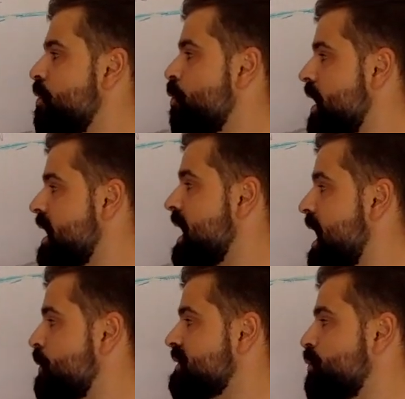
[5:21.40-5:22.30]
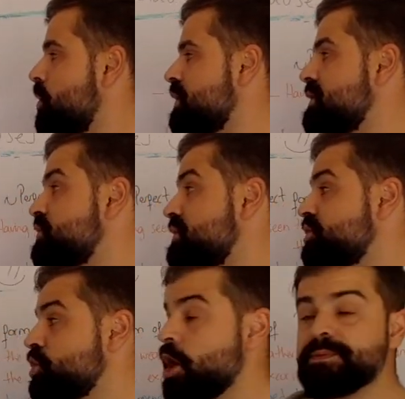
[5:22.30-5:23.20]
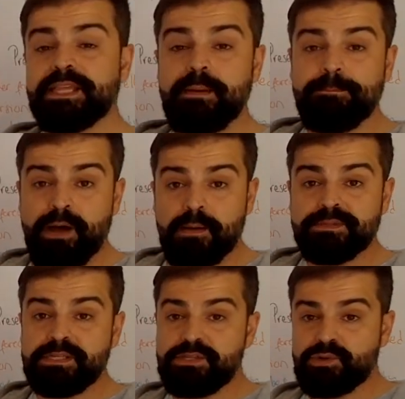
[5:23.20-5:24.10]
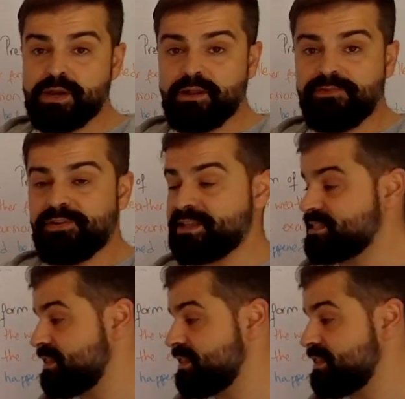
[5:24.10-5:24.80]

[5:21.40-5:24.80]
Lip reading: when I was walking to the shops, I bumped into an old friend.